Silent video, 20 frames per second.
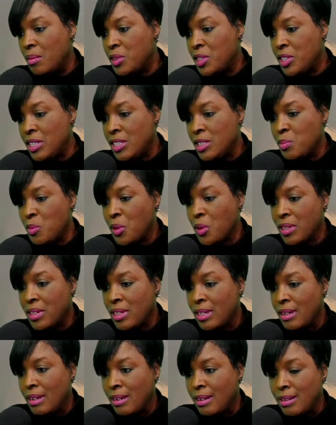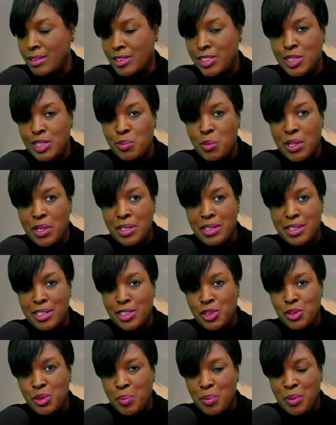She's more than a
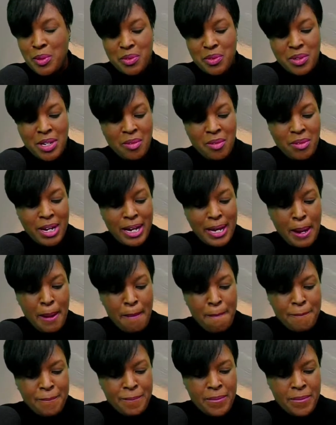triple threat, right?